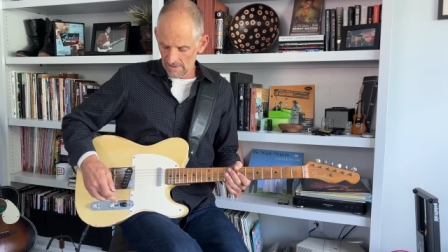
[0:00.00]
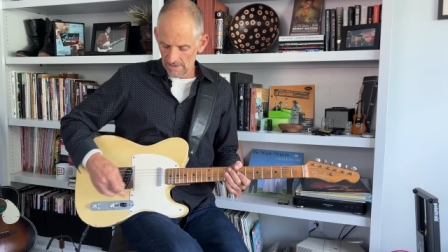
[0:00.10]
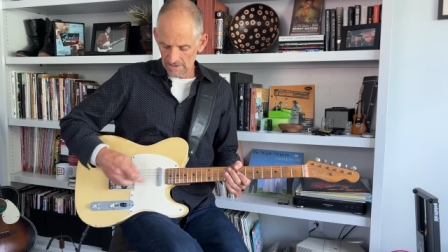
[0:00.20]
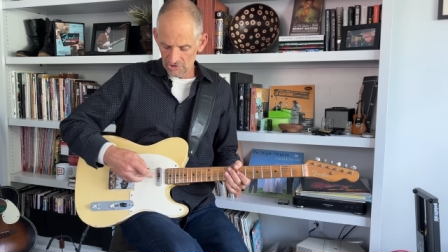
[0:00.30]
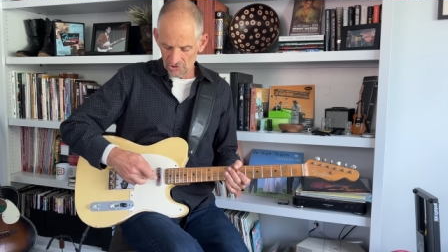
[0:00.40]

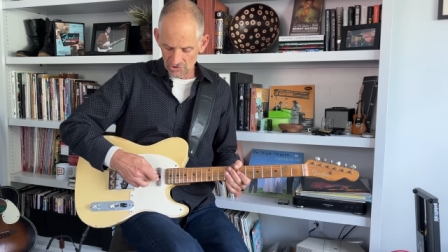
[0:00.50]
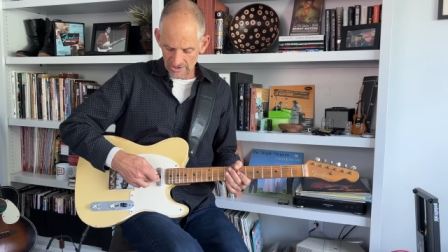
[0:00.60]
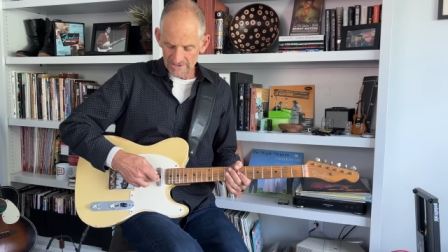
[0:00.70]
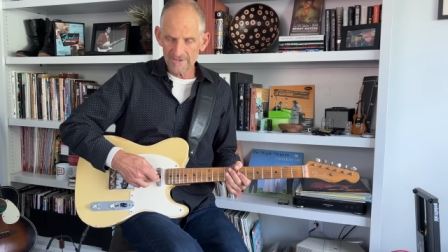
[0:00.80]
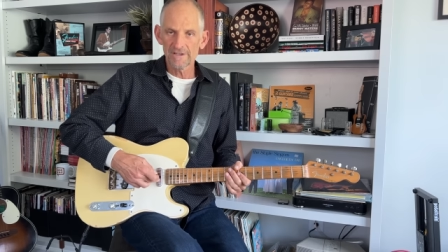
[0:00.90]
It's
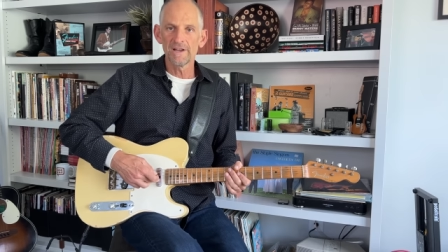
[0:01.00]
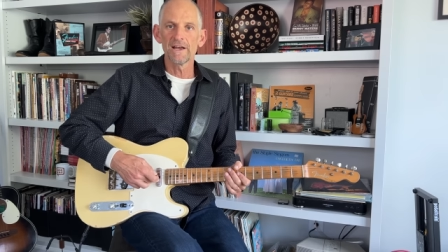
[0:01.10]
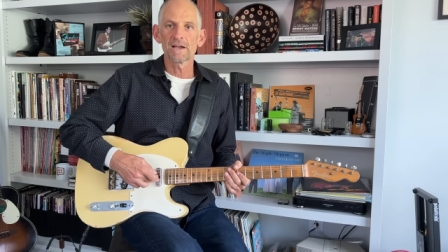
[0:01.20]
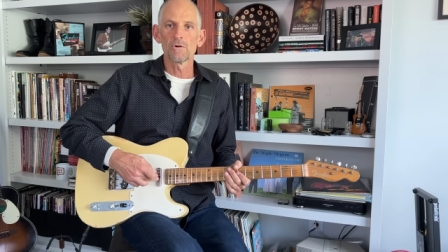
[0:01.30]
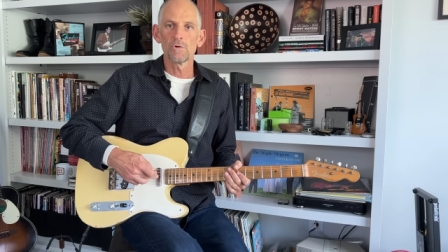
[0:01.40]
just the
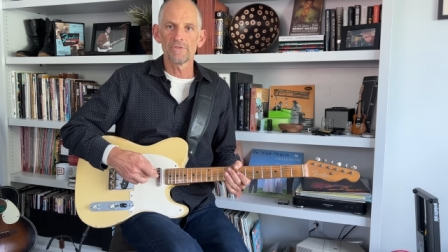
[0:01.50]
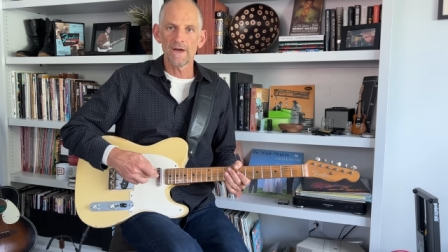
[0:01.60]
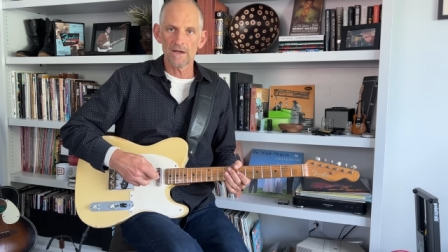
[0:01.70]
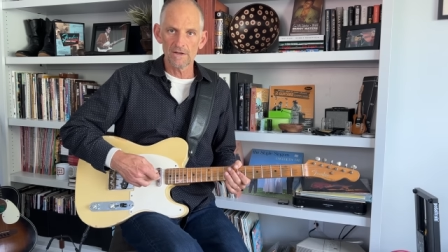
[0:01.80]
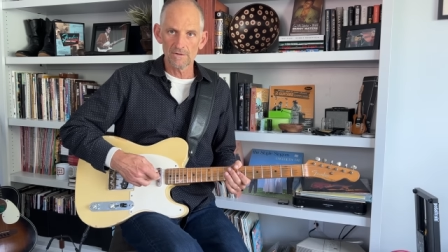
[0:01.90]
neck
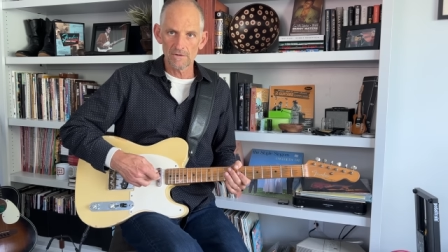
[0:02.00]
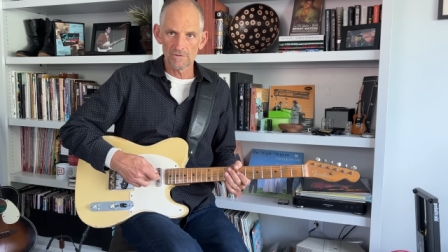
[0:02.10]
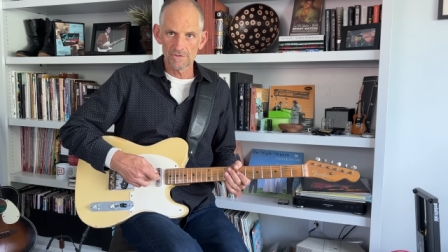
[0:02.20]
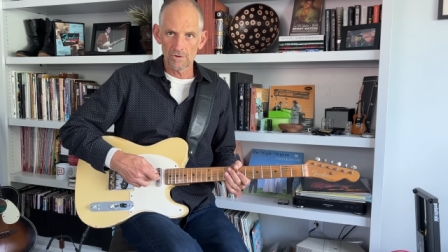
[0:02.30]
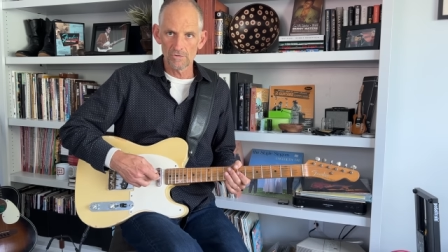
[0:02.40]
without a
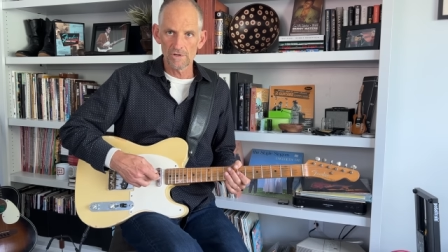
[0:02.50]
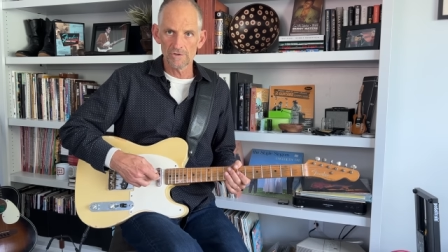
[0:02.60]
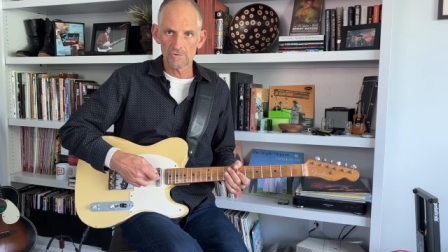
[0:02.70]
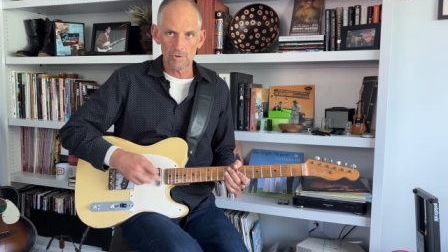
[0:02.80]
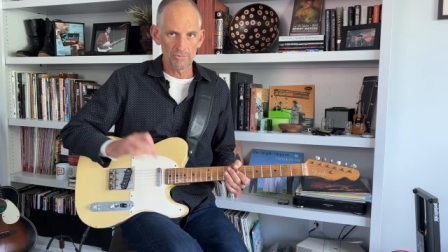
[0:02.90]
tone
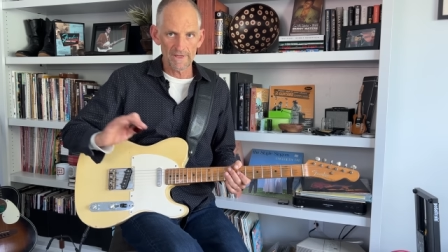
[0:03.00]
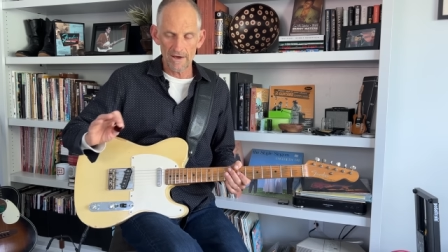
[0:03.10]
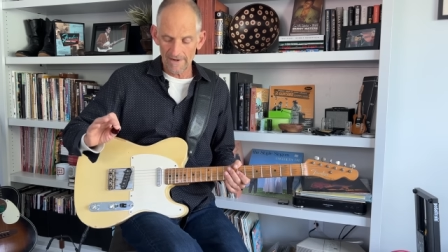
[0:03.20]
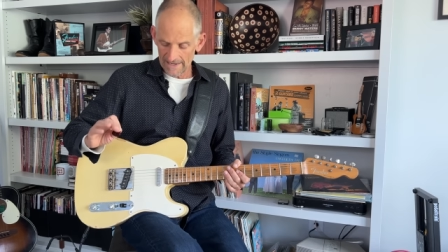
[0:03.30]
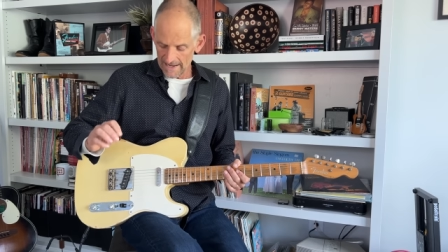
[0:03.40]
control,
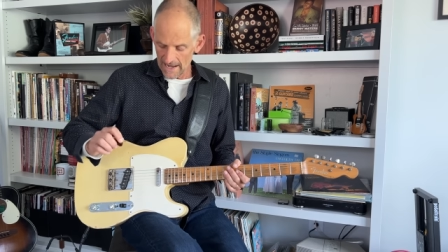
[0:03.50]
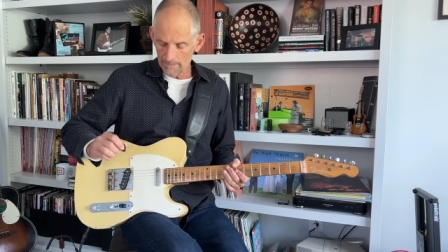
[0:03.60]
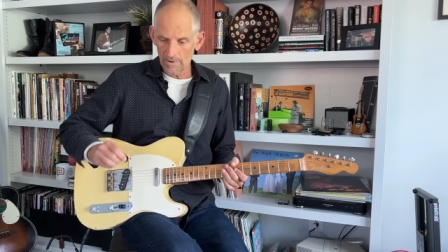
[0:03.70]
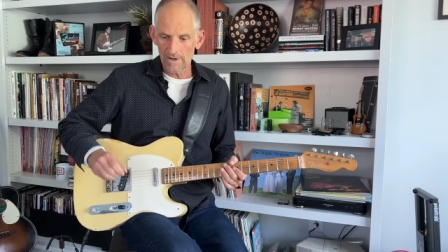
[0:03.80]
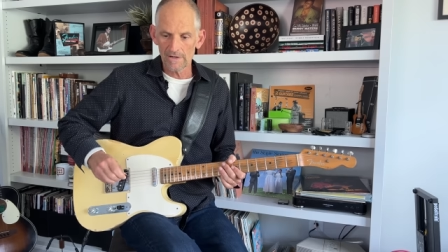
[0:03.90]
without a cap
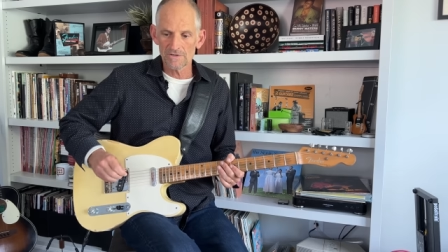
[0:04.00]
on it.